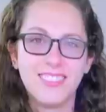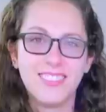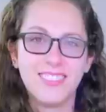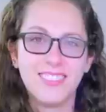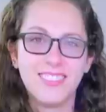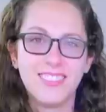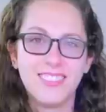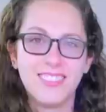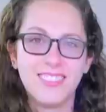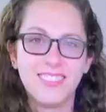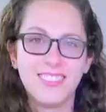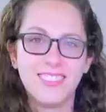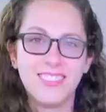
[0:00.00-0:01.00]

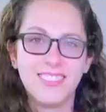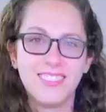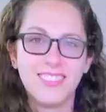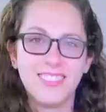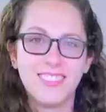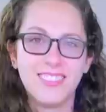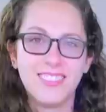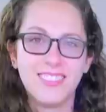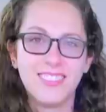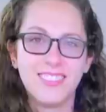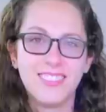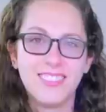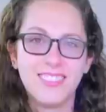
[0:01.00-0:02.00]

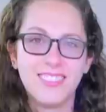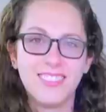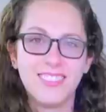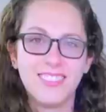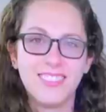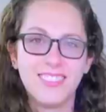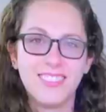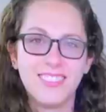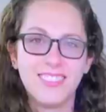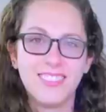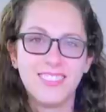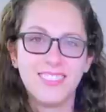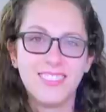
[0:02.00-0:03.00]

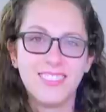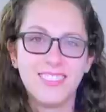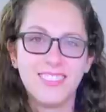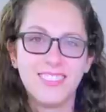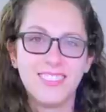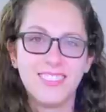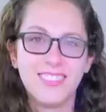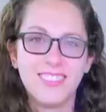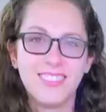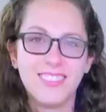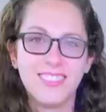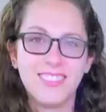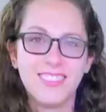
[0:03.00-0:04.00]

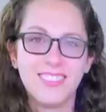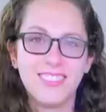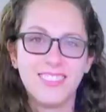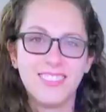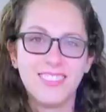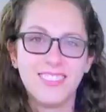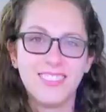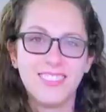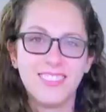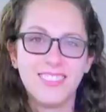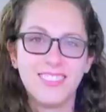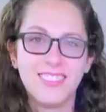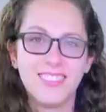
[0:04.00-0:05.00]

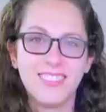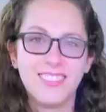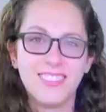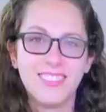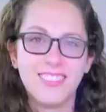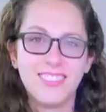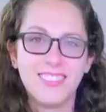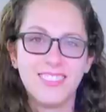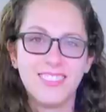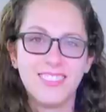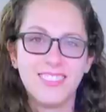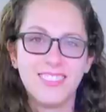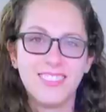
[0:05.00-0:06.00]

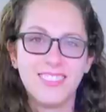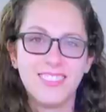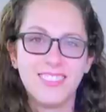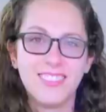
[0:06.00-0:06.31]
No words are spoken by the person on screen.